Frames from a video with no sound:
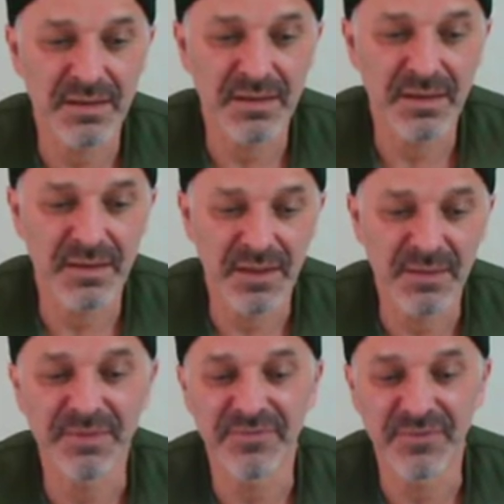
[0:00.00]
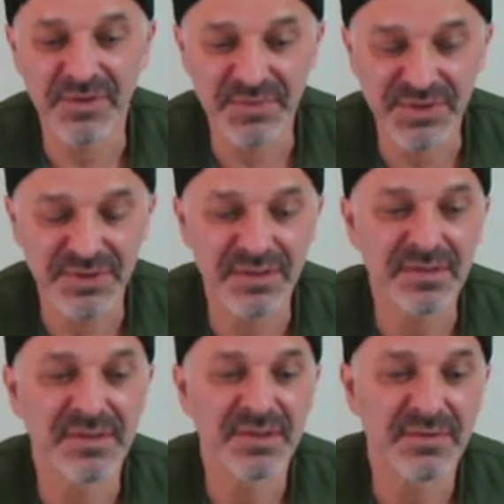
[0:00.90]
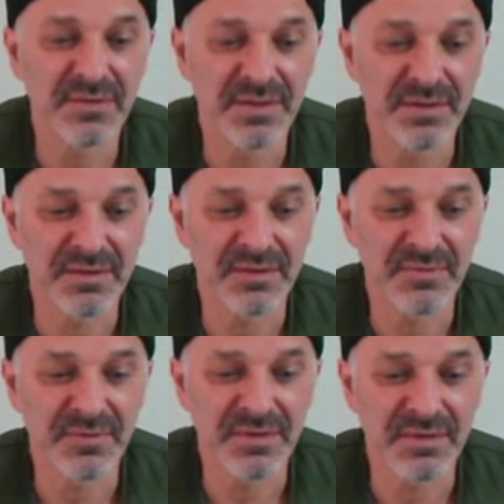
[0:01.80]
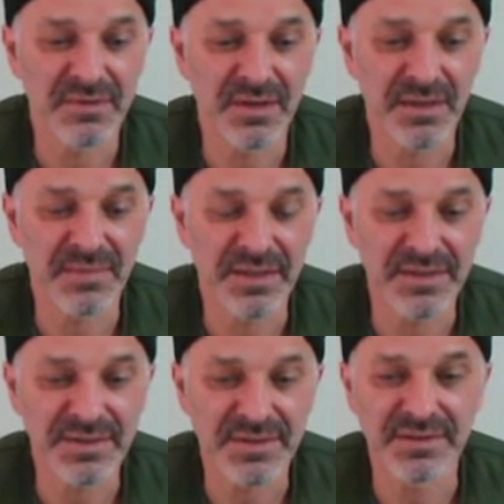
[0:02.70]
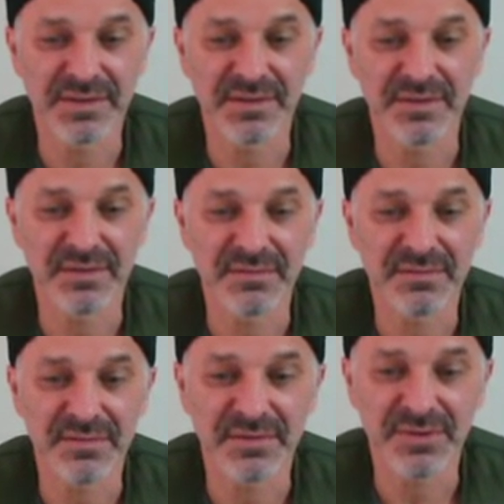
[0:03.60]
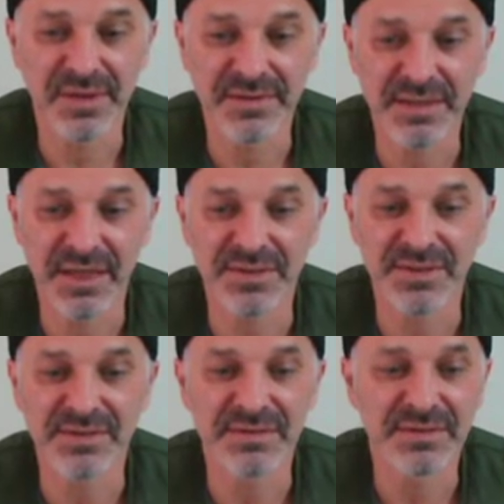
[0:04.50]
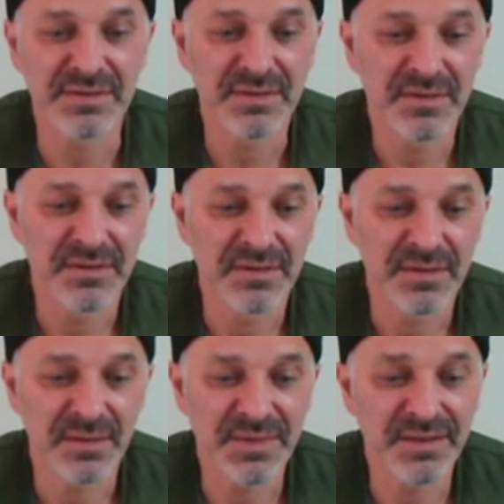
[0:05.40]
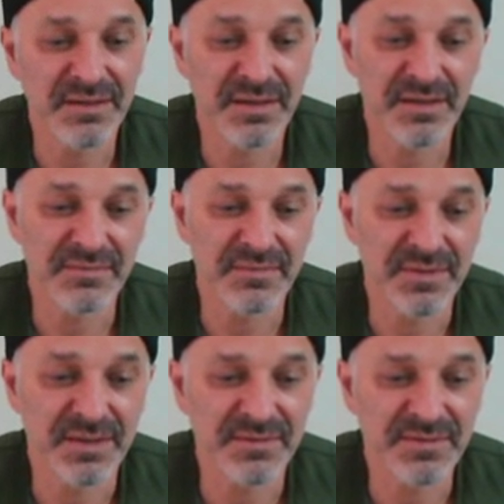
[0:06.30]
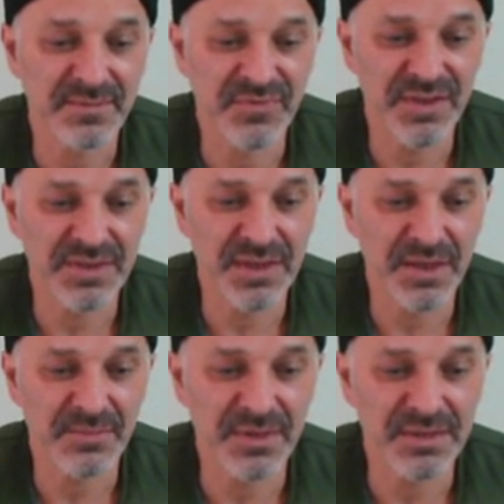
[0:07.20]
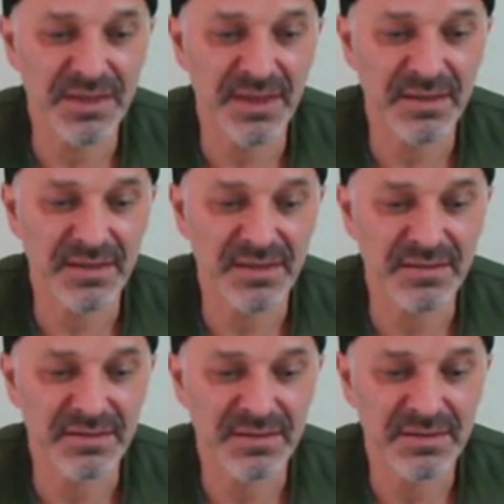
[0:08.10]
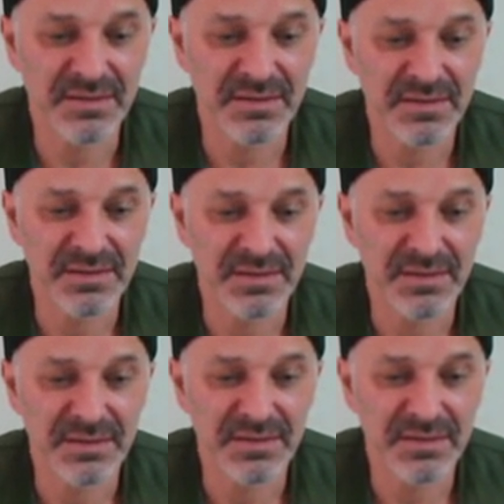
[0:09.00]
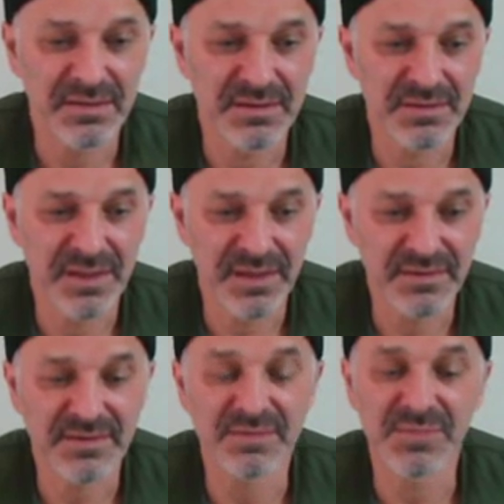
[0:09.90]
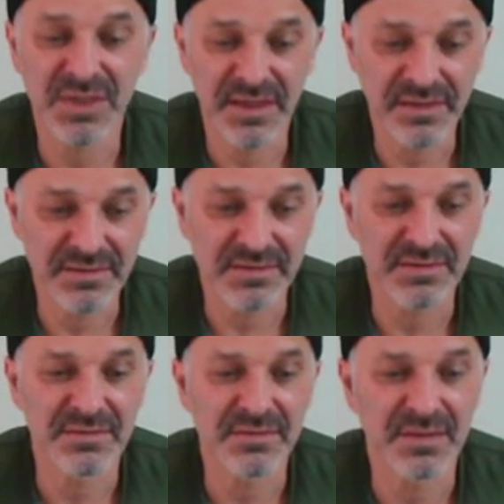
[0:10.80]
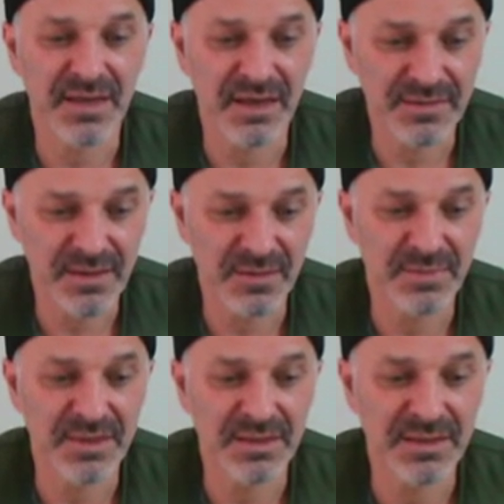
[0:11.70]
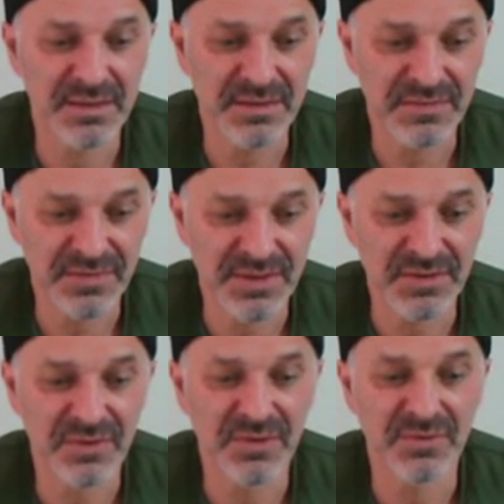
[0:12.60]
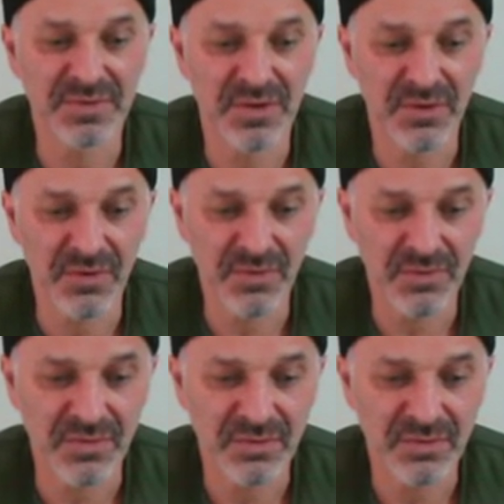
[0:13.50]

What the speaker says: claiming force majeure with their obligations and their transactions. I'm seeing a lot of some French companies down here. China's gas company, French Oil, Total,